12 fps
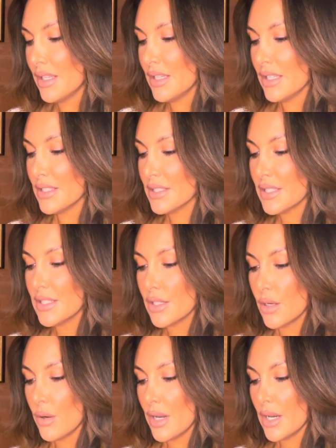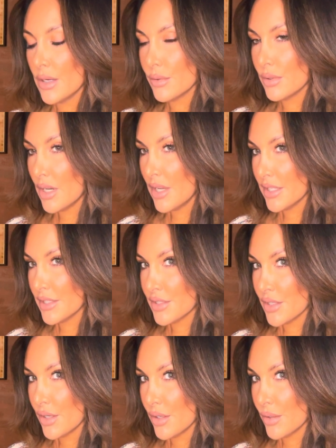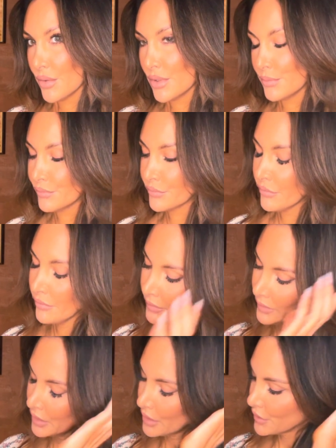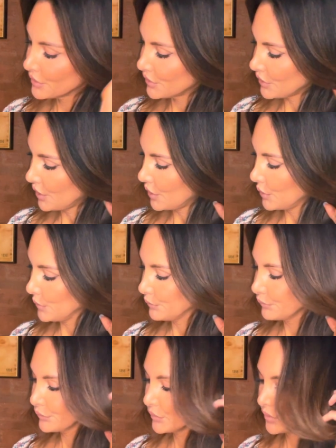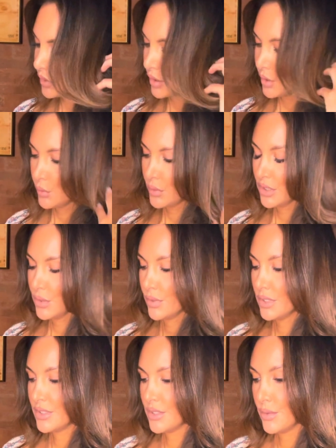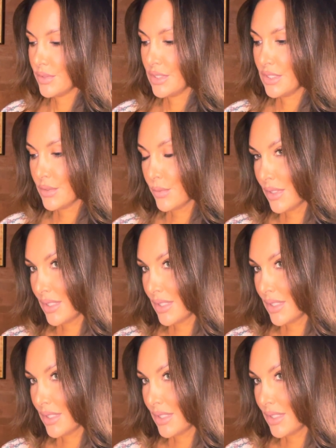it's going to go out on its own. So what you want to do is you just want